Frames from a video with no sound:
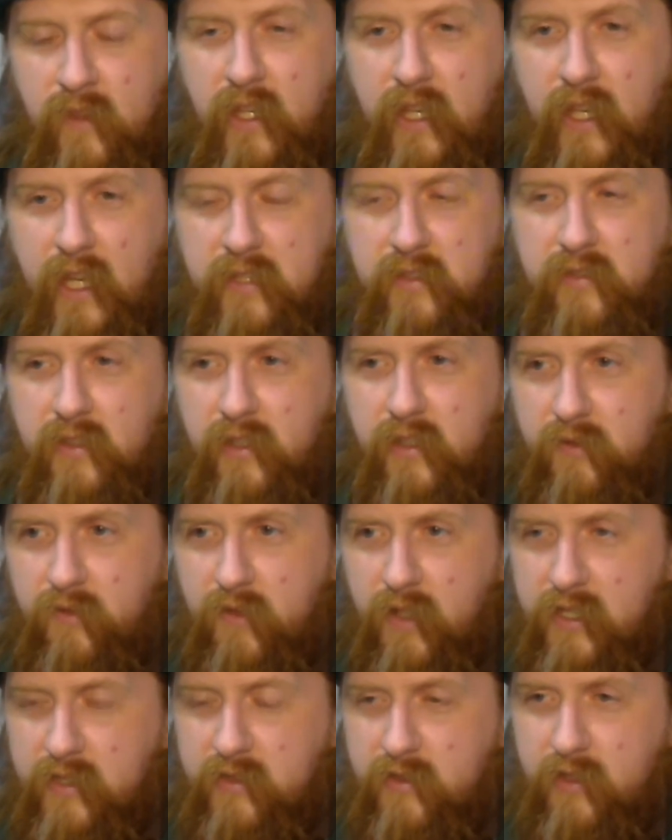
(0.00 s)
Excellent
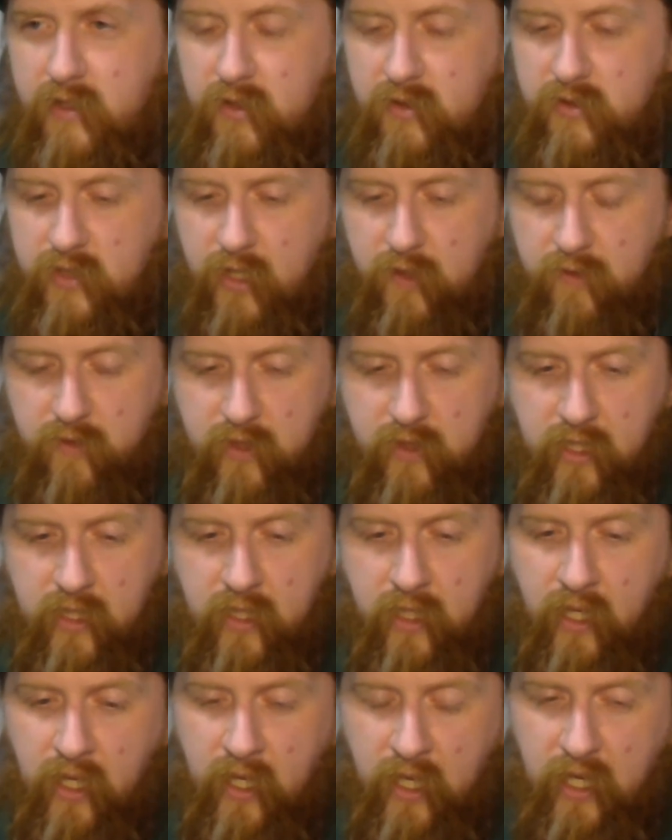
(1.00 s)
advice there, Stefanie.
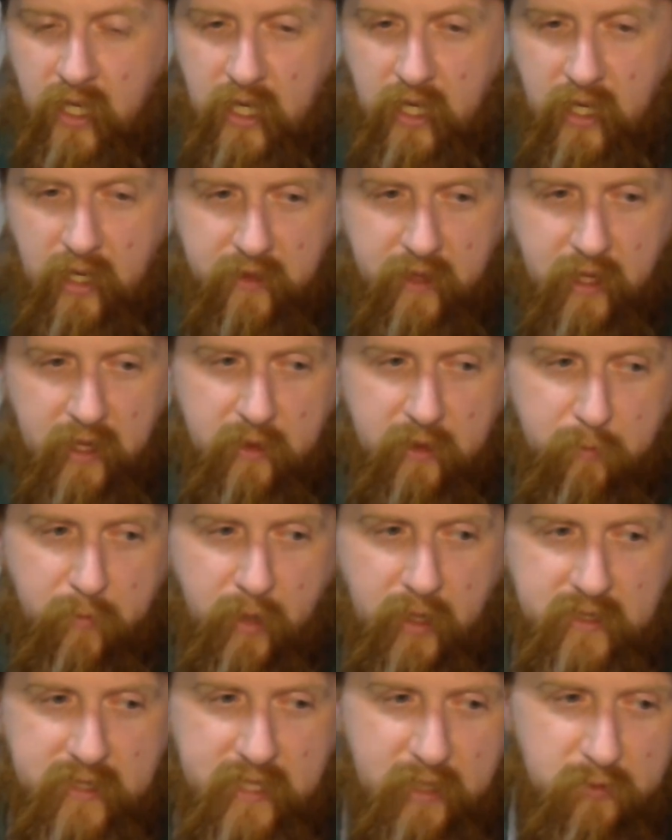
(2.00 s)
I think the
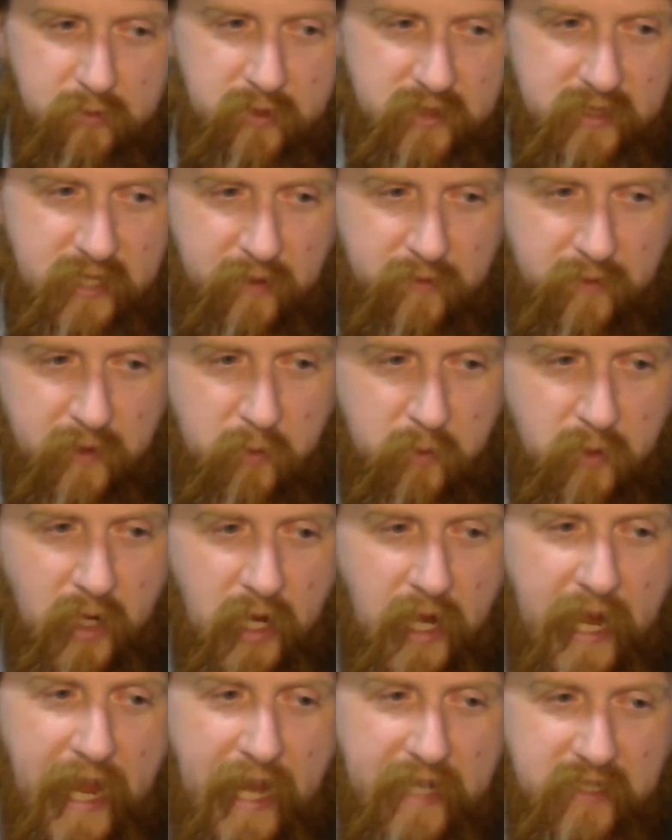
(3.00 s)
mindset was definitely where
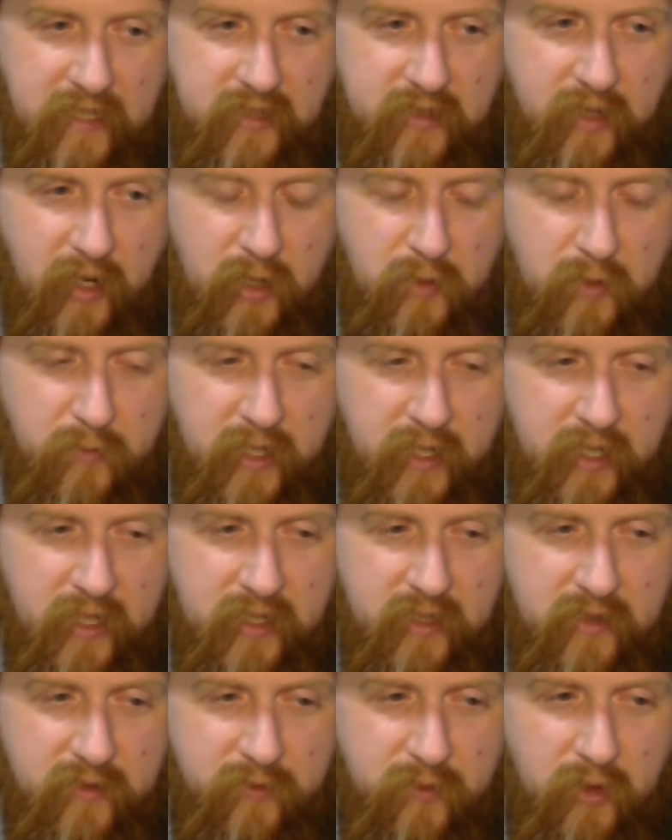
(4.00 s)
I had to start,
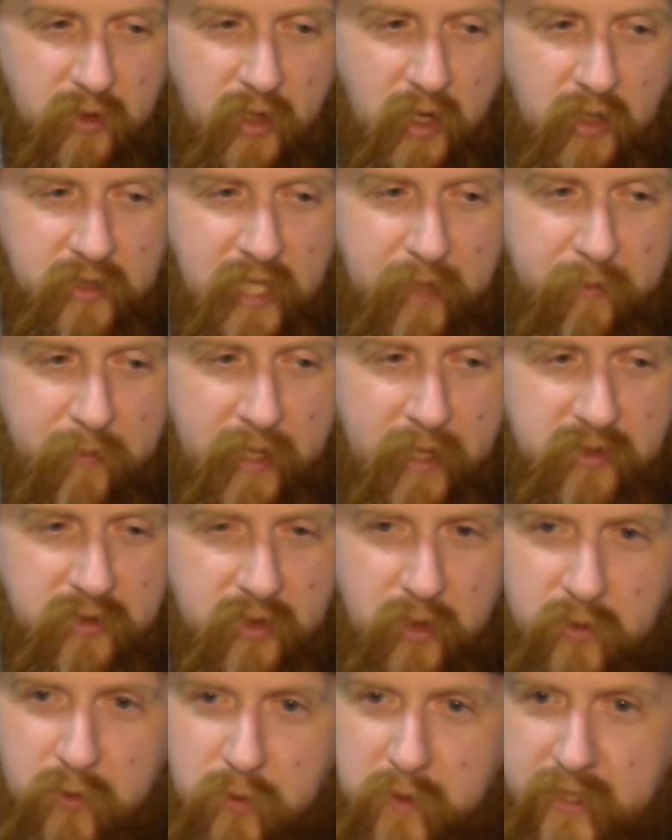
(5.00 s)
because for a long time I
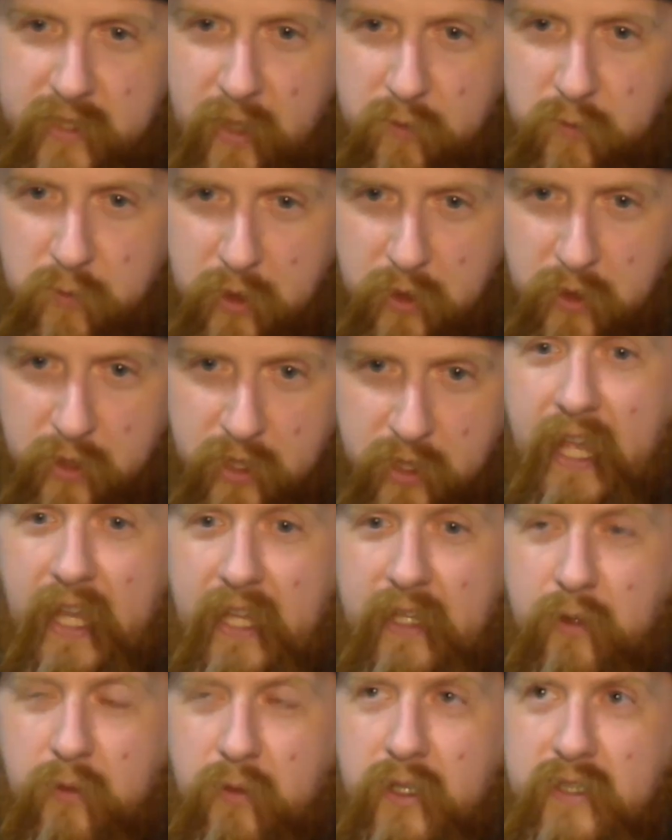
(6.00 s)
struggled with self-worth,
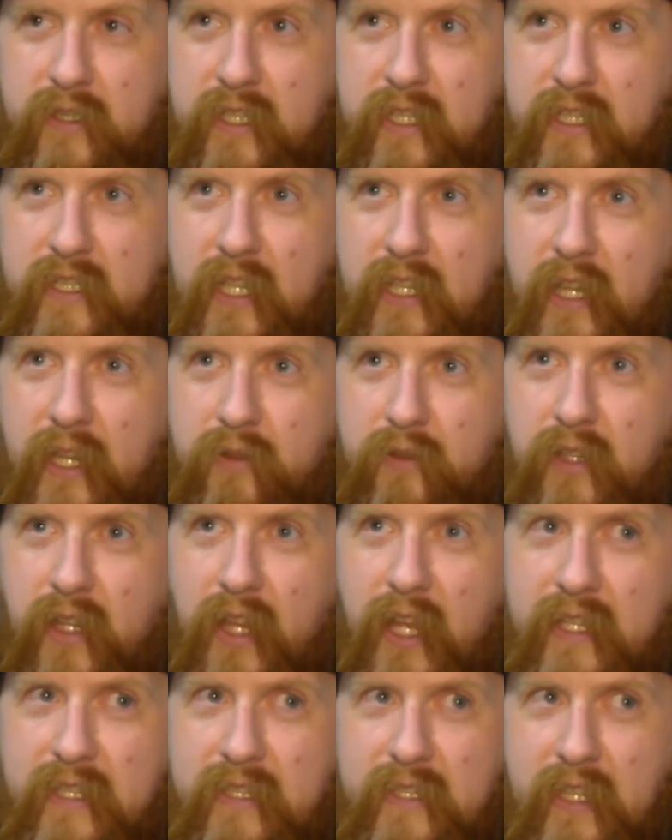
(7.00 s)
and it wasn't until I
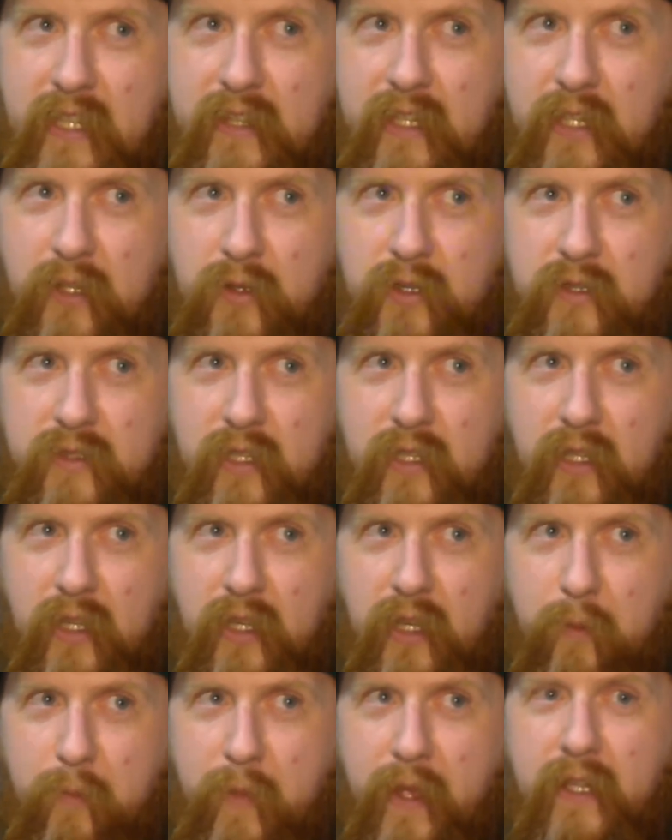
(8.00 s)
realized that there was
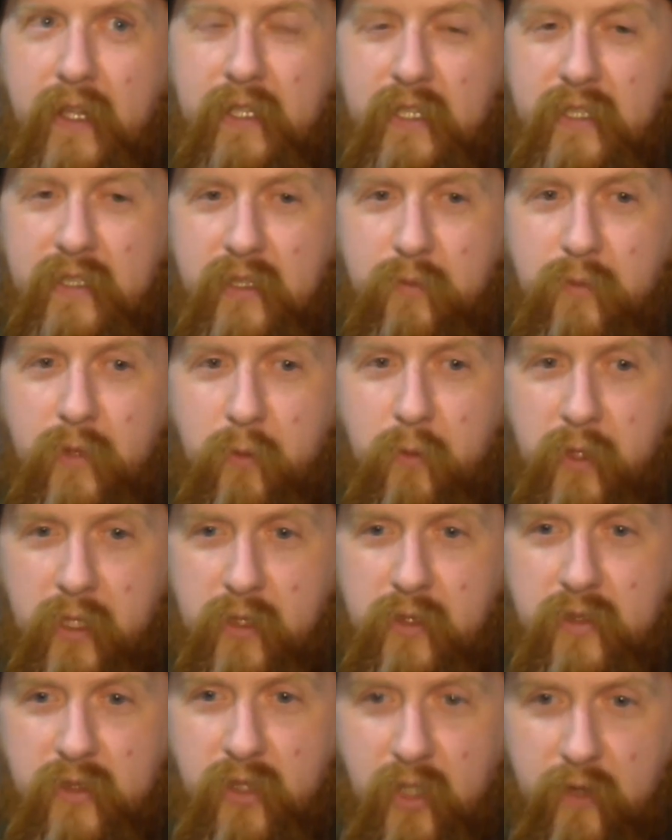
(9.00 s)
a mechanism that we
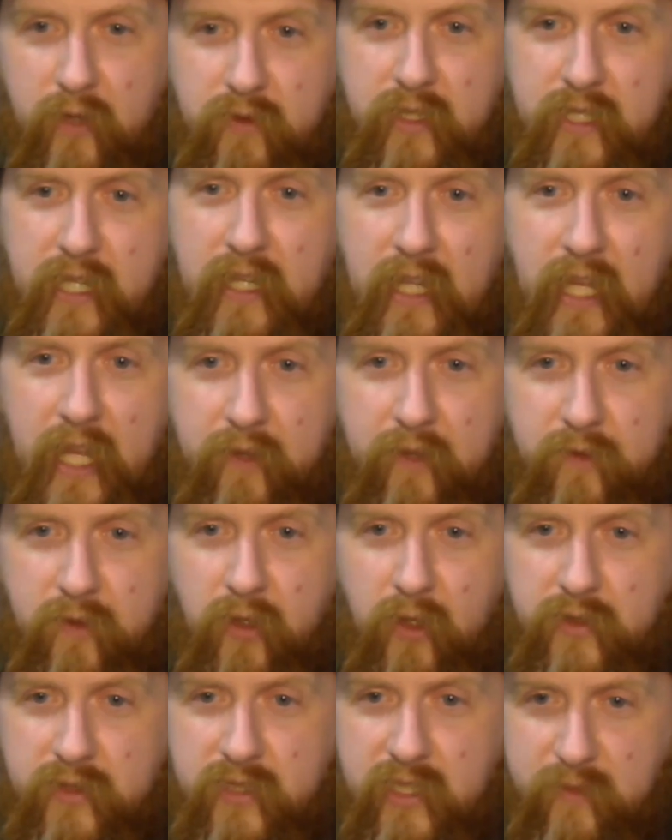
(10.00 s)
use in our everyday life
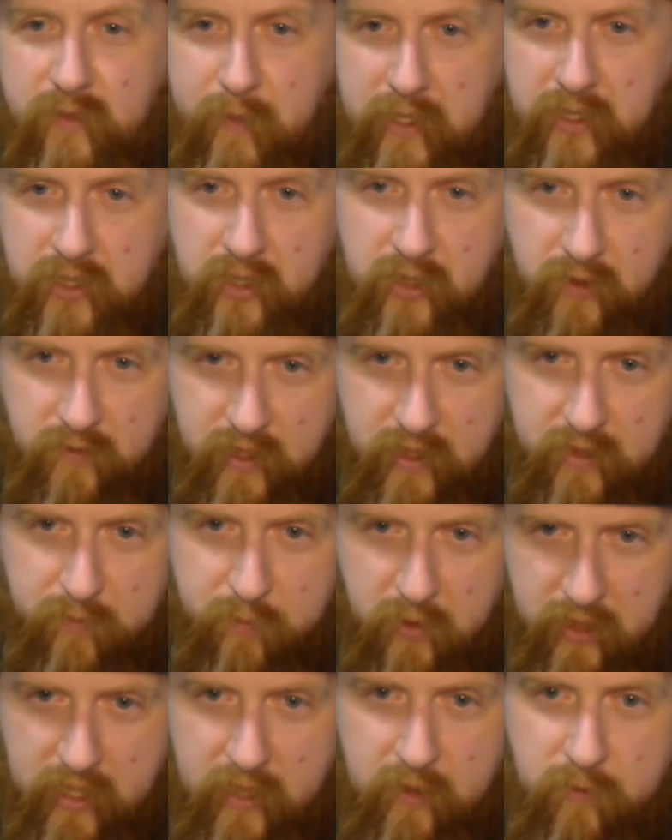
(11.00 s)
called suspension of
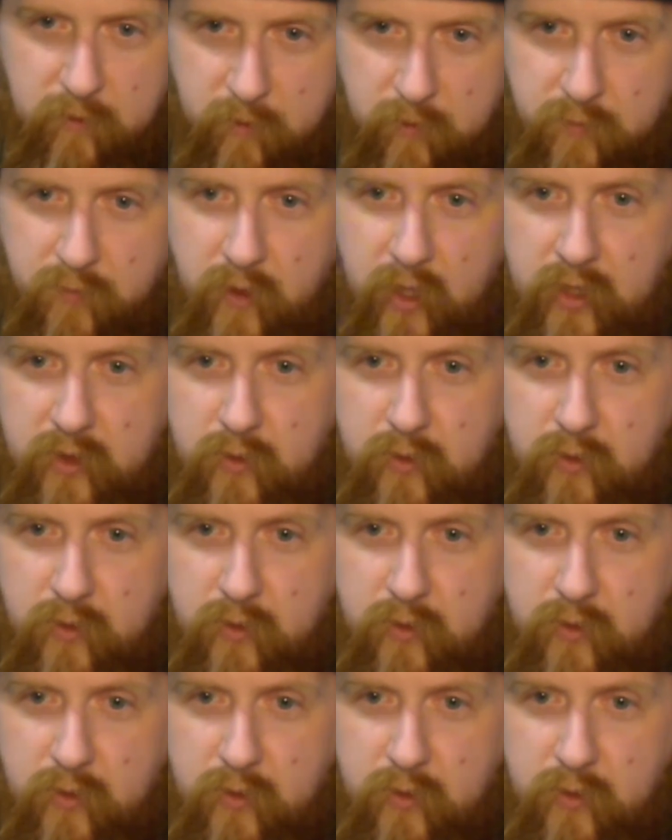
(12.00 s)
disbelief.